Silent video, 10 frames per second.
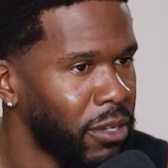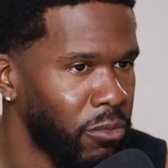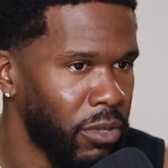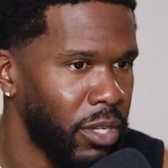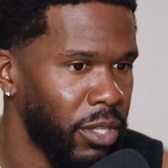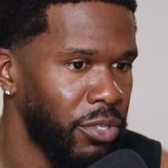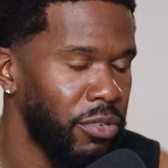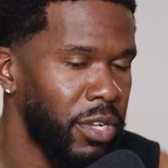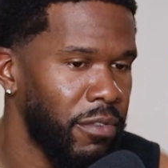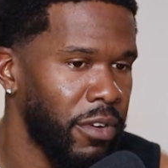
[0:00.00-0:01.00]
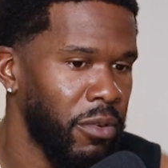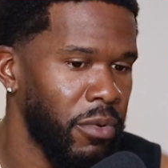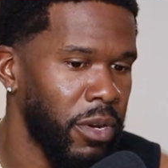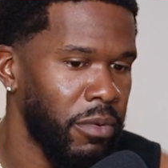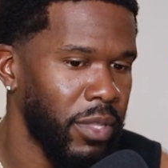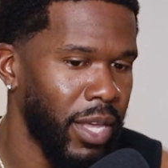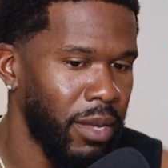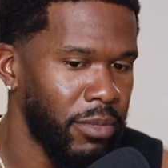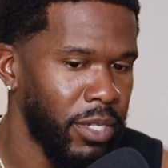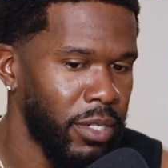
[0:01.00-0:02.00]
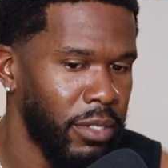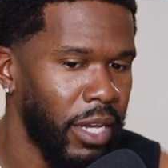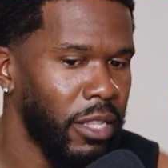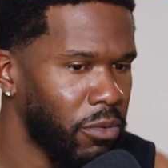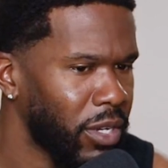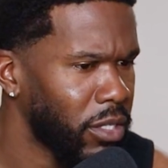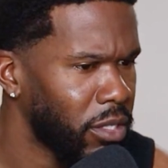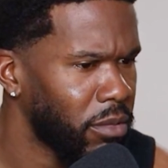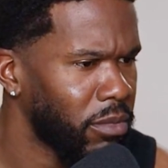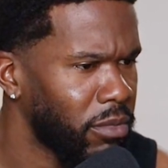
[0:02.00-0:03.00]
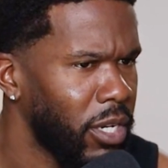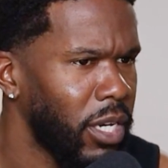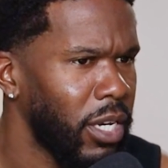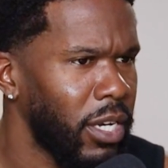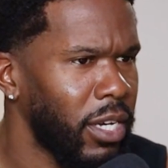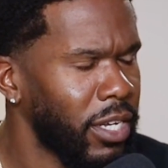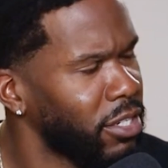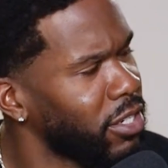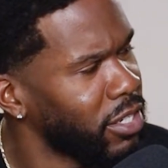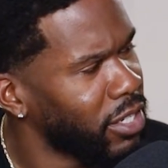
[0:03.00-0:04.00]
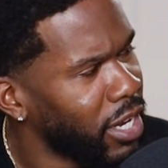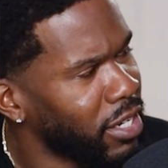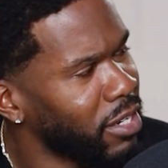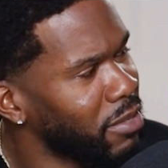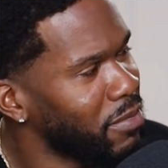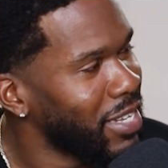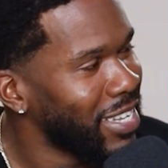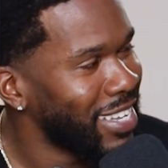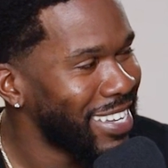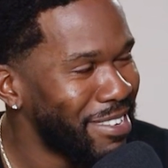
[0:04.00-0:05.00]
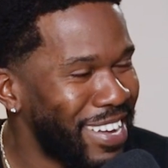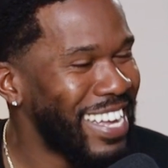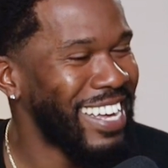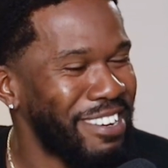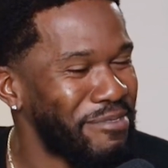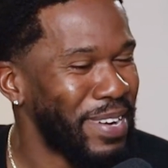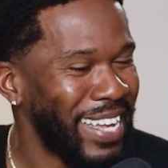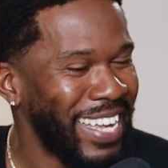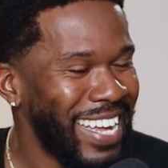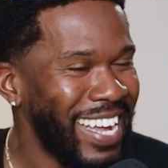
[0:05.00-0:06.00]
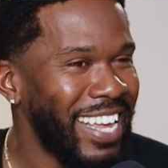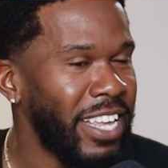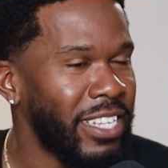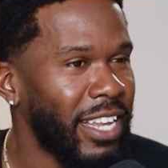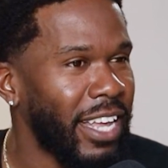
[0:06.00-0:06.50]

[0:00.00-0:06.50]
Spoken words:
I think one thing that you did very well with Camden and the rest of them, you ain't slack up, but it's